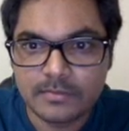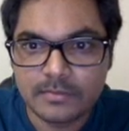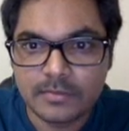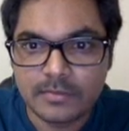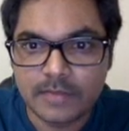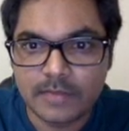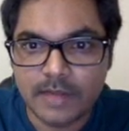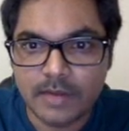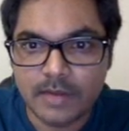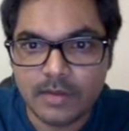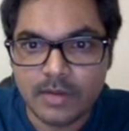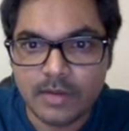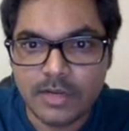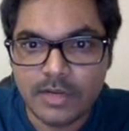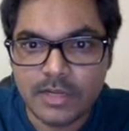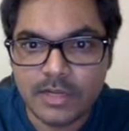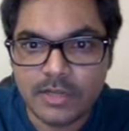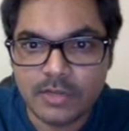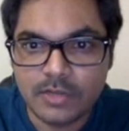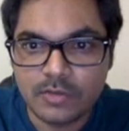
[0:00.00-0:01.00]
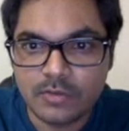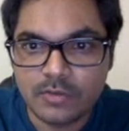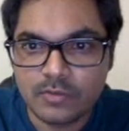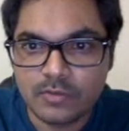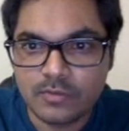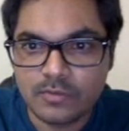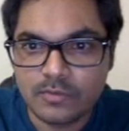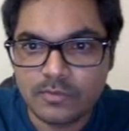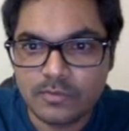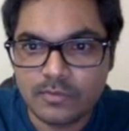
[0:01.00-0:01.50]
I don't need to
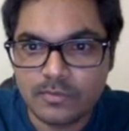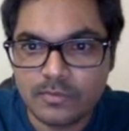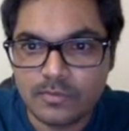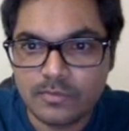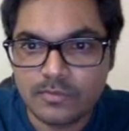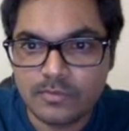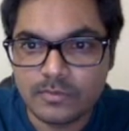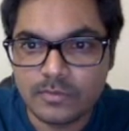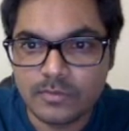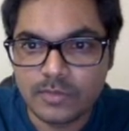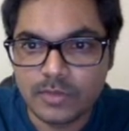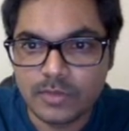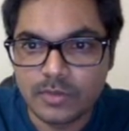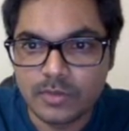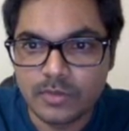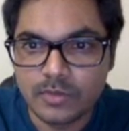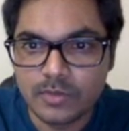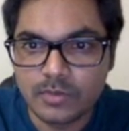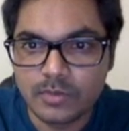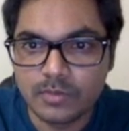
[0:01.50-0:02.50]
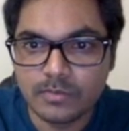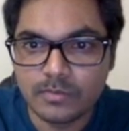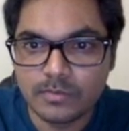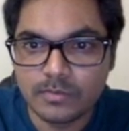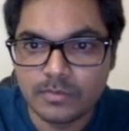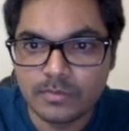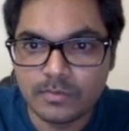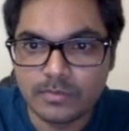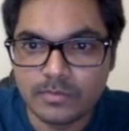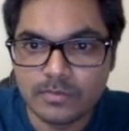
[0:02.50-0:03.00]
do
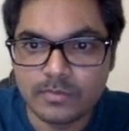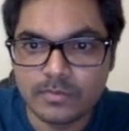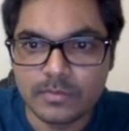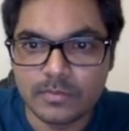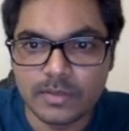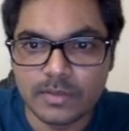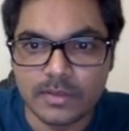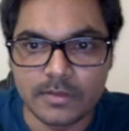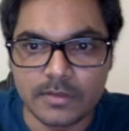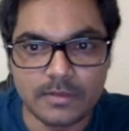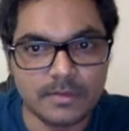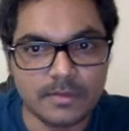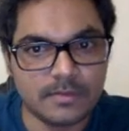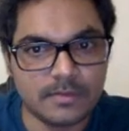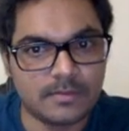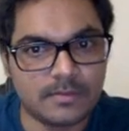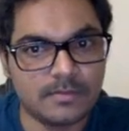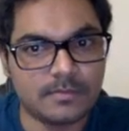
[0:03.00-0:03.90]
this,